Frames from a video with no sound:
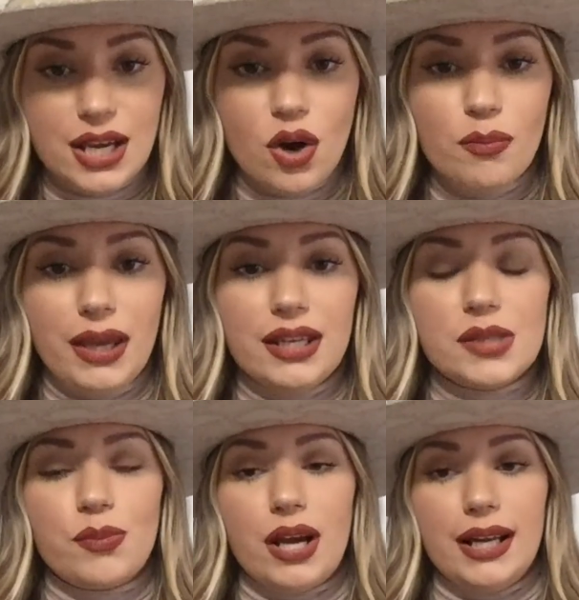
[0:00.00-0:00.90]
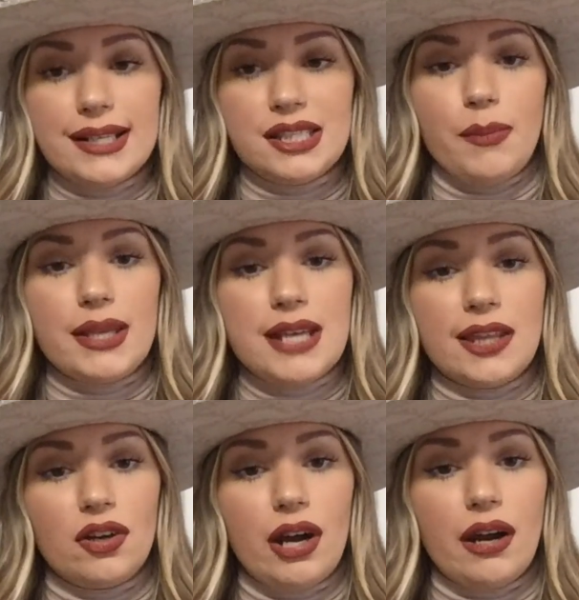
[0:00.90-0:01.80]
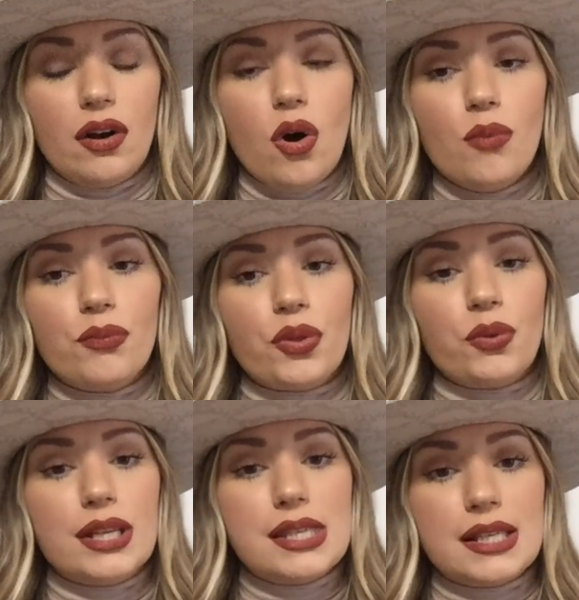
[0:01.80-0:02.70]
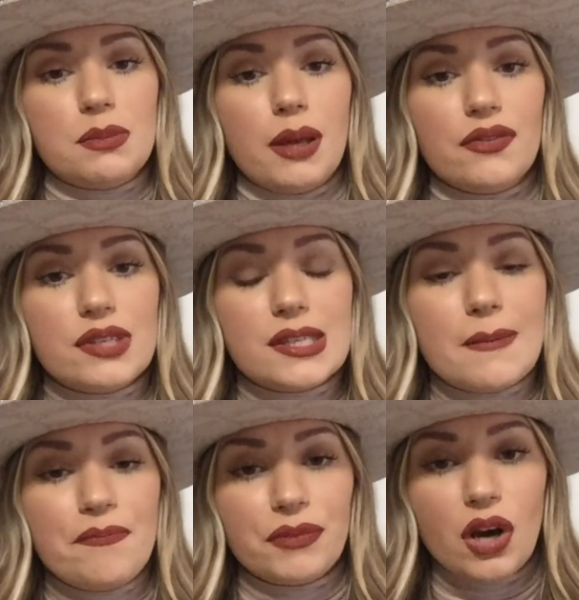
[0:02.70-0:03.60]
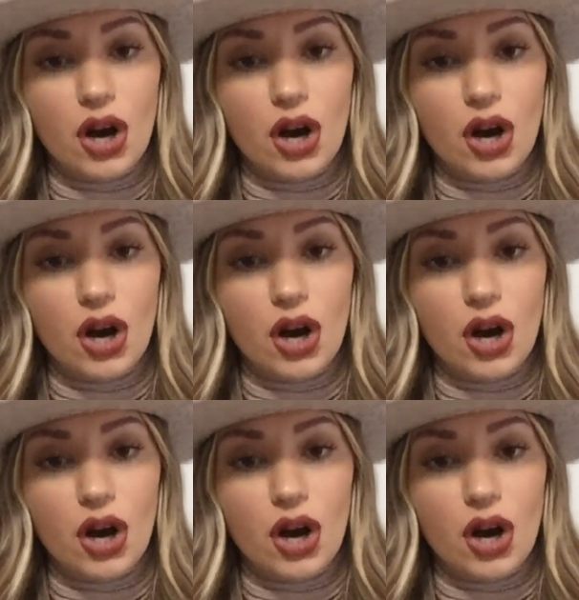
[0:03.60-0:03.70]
take home maintenance products to maintain their hair at home for 3 to 6 months.